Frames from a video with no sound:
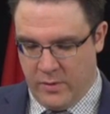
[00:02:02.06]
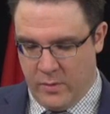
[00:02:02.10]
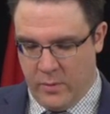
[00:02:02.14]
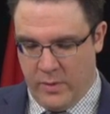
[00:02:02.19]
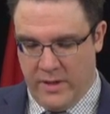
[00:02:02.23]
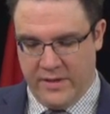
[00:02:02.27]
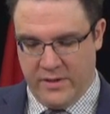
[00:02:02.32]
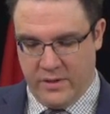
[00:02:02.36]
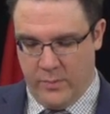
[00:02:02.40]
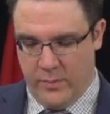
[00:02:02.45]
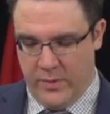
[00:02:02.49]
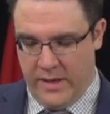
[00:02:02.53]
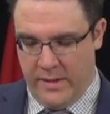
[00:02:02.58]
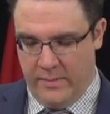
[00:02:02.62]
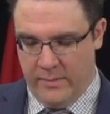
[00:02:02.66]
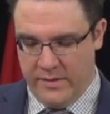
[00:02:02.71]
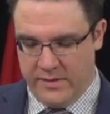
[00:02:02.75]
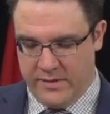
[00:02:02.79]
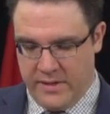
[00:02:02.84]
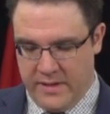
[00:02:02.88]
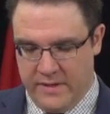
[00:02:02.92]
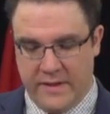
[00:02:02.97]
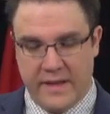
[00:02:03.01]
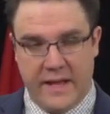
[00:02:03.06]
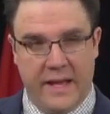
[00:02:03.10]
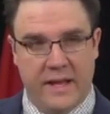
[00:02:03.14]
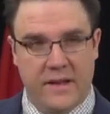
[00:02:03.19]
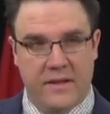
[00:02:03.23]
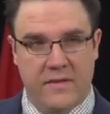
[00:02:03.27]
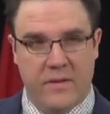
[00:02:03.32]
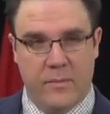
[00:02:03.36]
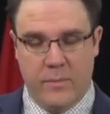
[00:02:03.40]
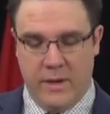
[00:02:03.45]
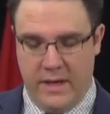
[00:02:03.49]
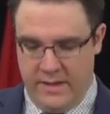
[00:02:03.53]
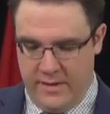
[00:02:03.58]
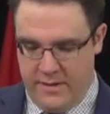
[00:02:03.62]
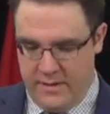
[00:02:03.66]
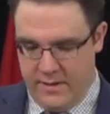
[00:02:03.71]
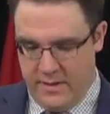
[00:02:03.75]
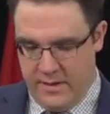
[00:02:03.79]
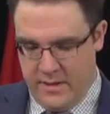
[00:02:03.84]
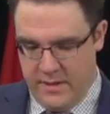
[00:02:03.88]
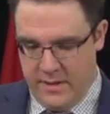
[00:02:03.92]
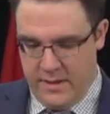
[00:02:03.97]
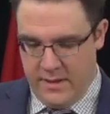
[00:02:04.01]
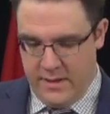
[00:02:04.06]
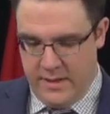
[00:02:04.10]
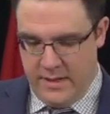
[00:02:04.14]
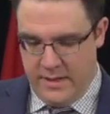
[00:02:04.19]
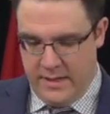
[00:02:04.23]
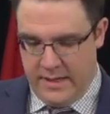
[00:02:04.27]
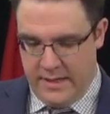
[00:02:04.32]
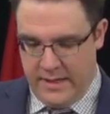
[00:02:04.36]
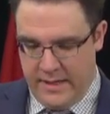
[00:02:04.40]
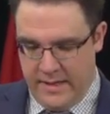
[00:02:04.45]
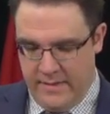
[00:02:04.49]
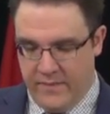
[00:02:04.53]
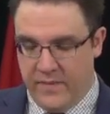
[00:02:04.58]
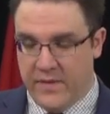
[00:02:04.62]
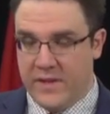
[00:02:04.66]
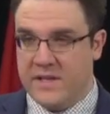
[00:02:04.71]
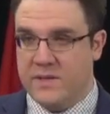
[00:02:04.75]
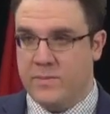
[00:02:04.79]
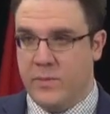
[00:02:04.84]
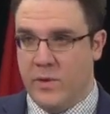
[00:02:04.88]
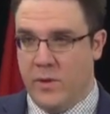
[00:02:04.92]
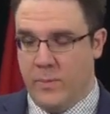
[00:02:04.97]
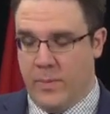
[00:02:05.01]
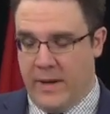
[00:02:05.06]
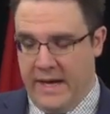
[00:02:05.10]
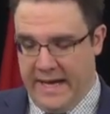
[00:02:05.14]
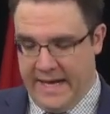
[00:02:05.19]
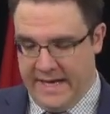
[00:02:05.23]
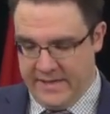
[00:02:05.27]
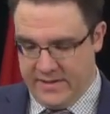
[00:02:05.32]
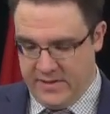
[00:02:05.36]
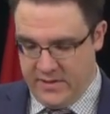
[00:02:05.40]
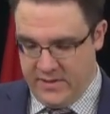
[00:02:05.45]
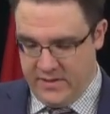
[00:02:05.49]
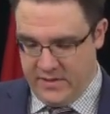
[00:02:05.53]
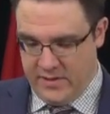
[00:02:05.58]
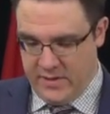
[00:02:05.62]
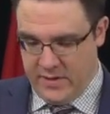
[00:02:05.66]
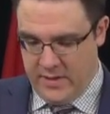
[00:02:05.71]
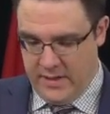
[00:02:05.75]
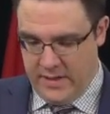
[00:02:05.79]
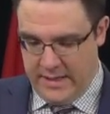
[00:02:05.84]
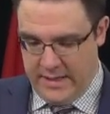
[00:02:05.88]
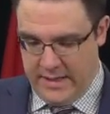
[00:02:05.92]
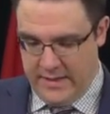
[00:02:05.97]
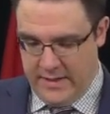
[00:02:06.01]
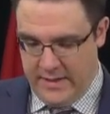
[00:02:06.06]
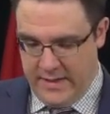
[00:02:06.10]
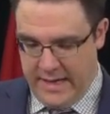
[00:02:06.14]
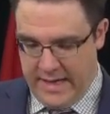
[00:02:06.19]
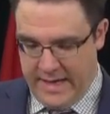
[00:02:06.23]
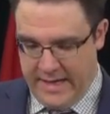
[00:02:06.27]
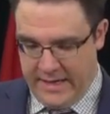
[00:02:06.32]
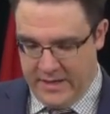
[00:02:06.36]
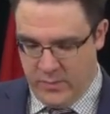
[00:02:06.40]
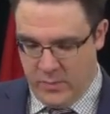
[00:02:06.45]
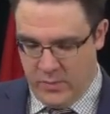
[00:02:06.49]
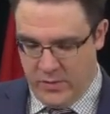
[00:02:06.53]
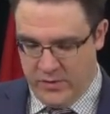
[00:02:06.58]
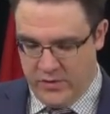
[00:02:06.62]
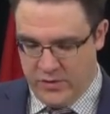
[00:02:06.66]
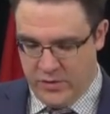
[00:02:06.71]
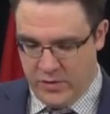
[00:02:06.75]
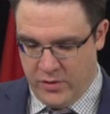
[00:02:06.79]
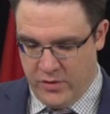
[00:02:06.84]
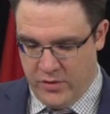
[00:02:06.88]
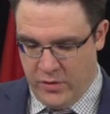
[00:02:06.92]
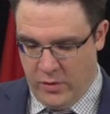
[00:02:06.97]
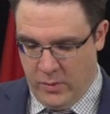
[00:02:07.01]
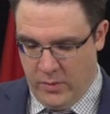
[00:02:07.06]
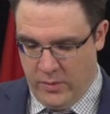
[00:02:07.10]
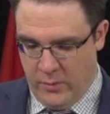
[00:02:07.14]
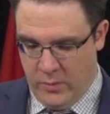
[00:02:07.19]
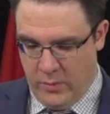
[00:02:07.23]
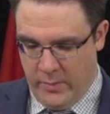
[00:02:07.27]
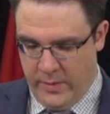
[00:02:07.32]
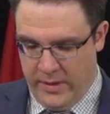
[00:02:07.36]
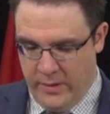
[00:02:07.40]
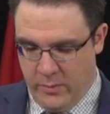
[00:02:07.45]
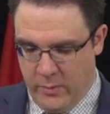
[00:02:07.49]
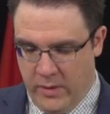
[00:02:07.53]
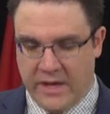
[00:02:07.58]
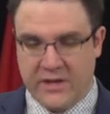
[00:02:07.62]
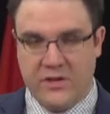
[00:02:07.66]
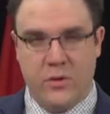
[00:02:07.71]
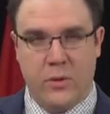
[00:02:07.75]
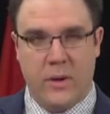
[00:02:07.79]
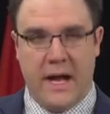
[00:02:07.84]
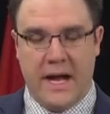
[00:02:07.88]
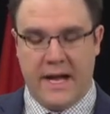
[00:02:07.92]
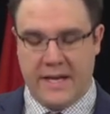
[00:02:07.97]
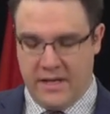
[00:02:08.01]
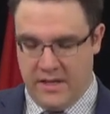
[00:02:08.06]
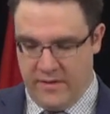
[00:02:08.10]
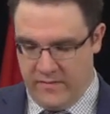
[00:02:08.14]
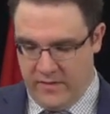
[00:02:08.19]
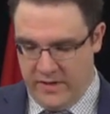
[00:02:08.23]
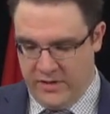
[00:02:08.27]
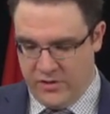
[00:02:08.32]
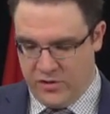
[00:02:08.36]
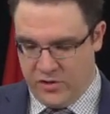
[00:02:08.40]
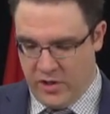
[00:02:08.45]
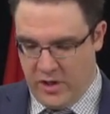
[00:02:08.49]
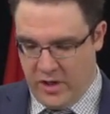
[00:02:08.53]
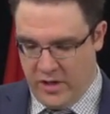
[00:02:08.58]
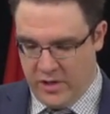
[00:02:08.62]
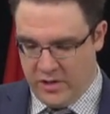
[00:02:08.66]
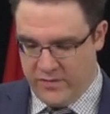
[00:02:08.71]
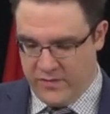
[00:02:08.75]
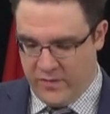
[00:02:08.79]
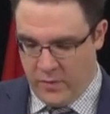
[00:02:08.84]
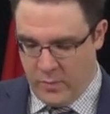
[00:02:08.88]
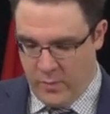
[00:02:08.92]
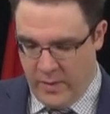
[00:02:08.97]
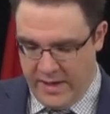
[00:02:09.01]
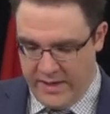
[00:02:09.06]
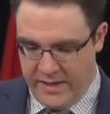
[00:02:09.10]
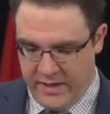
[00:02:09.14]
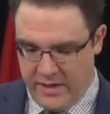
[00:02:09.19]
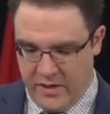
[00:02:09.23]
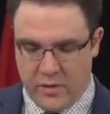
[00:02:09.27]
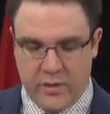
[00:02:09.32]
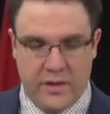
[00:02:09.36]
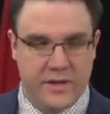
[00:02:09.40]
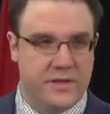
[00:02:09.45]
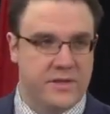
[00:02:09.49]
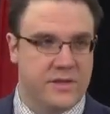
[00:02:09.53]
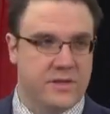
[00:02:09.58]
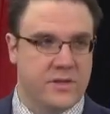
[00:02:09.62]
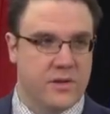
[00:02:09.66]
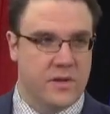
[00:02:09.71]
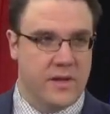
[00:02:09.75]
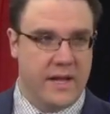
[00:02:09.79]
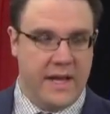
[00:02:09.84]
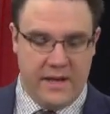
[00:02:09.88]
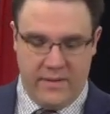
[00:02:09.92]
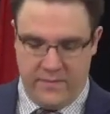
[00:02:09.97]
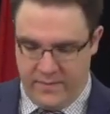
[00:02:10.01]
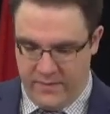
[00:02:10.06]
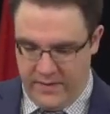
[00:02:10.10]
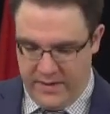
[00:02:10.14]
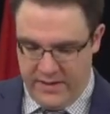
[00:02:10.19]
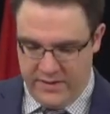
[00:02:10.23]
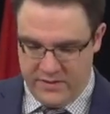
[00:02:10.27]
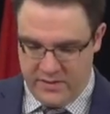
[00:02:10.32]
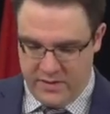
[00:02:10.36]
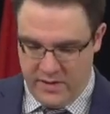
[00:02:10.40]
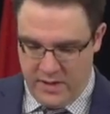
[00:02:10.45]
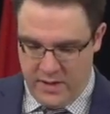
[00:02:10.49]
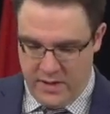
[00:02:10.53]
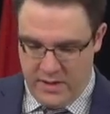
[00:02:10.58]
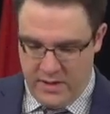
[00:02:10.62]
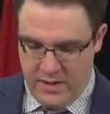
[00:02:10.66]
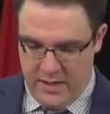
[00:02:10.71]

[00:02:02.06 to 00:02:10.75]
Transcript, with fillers: about rental payments at the end of the month. Uh, if this bill passes, uh, the act will ensure no one will be retroactively charged for rent increases or late fees